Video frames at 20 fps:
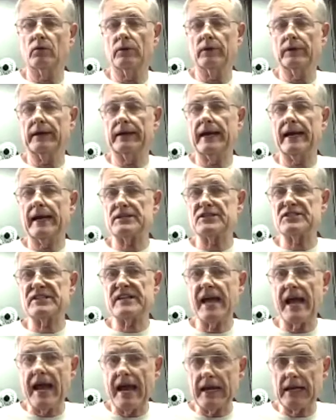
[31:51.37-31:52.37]
the gas
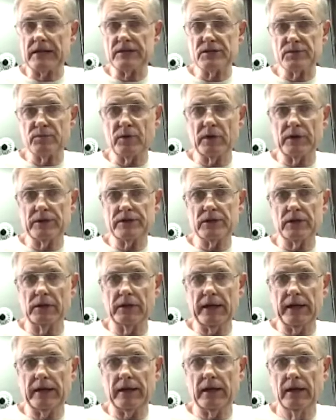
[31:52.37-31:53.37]
tank springs a
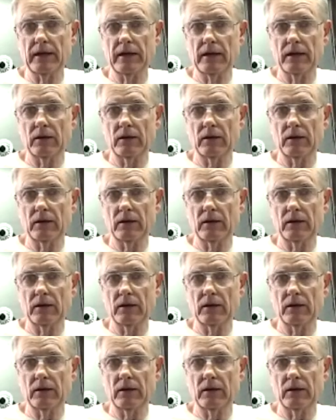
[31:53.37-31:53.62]
leak,